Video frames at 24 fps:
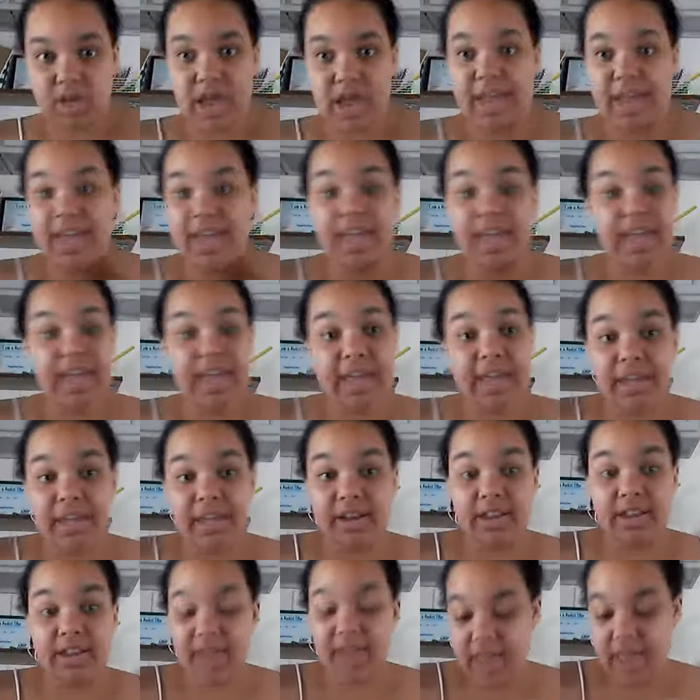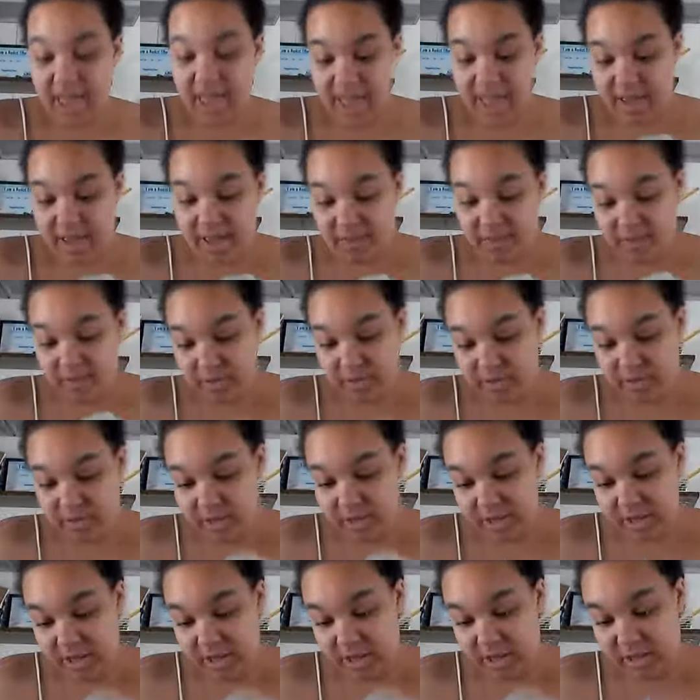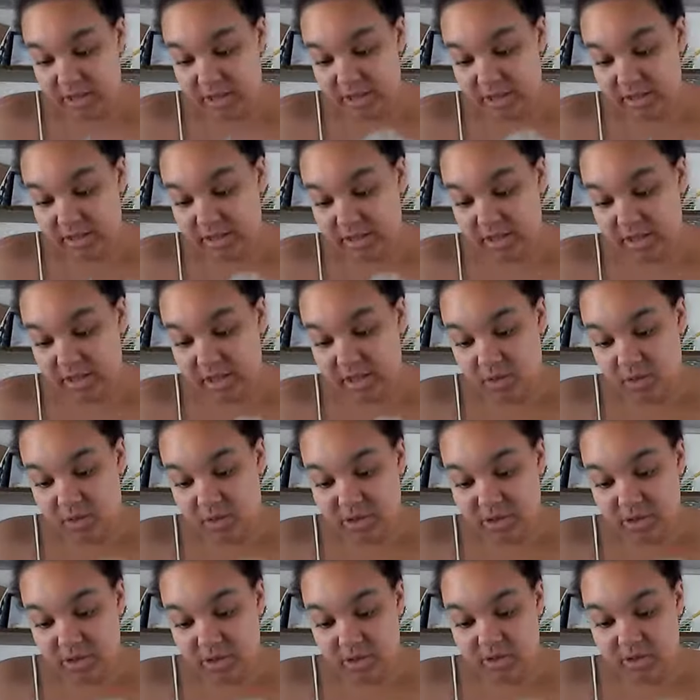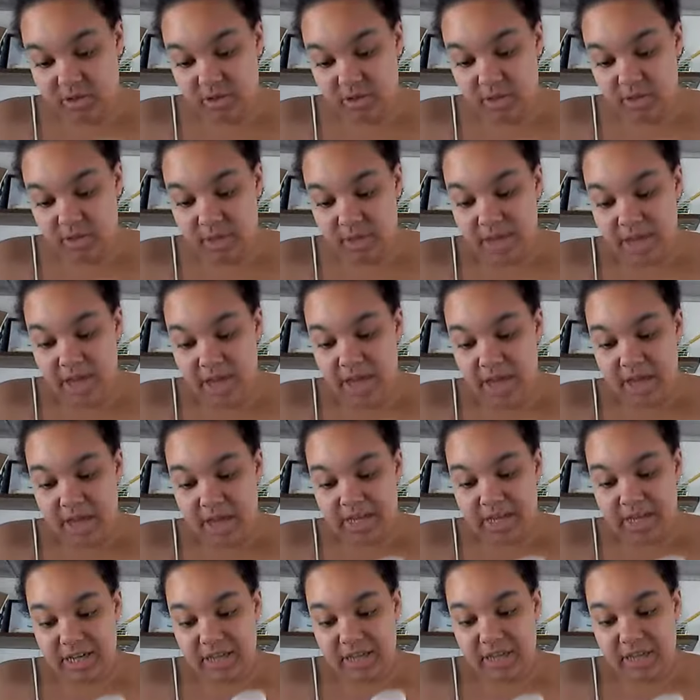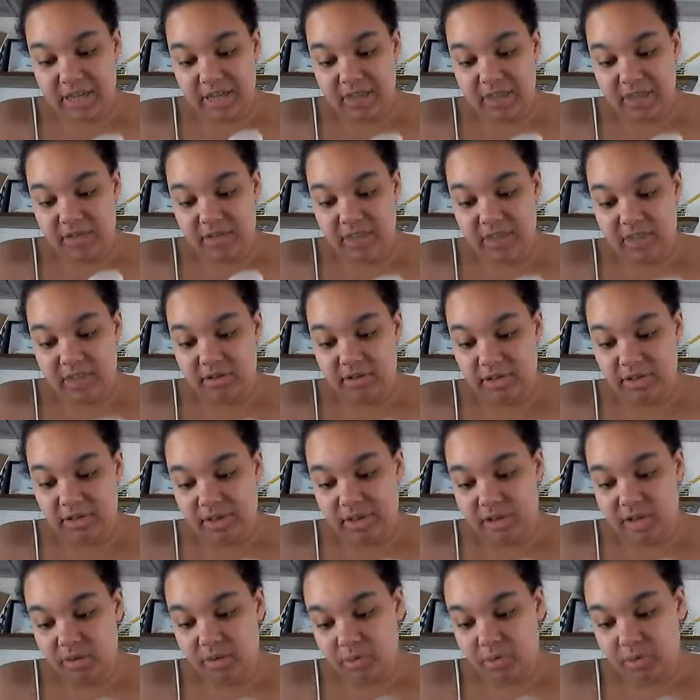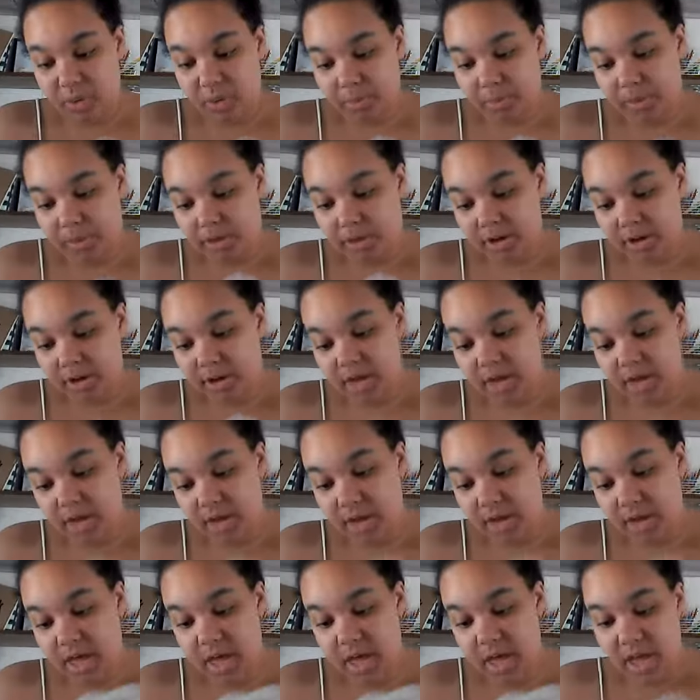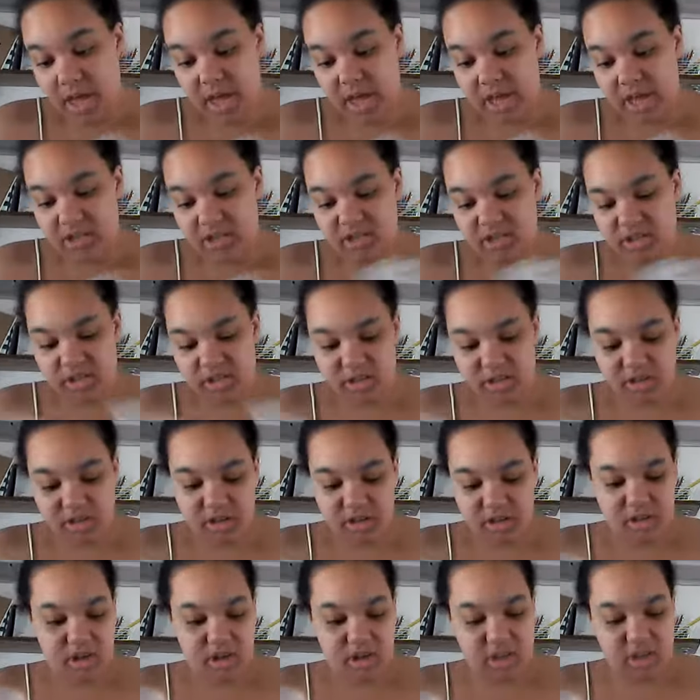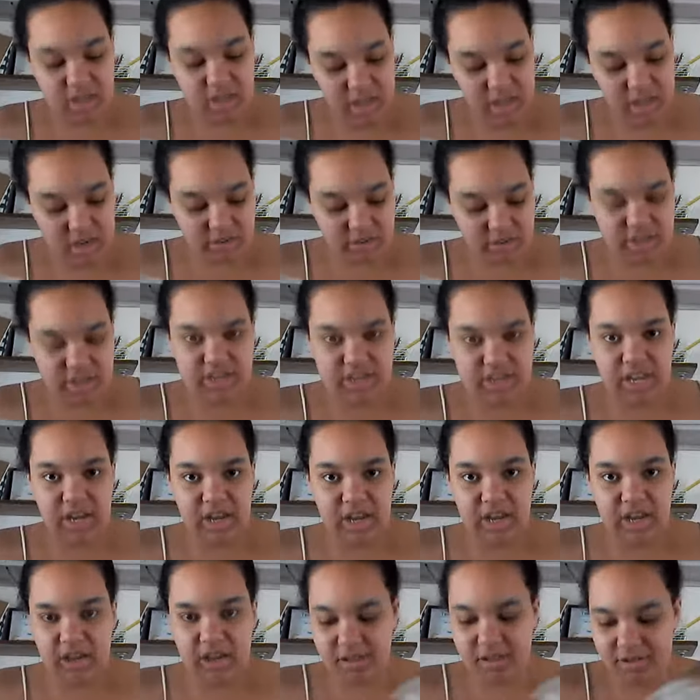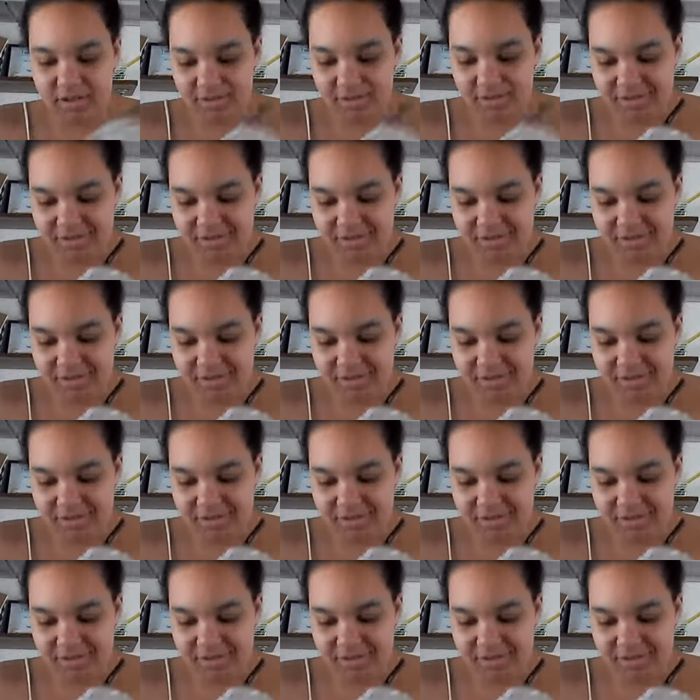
I hate most of the things that they watch on YouTube. And it's not even that they're like inappropriate or anything. It's just they're irritating.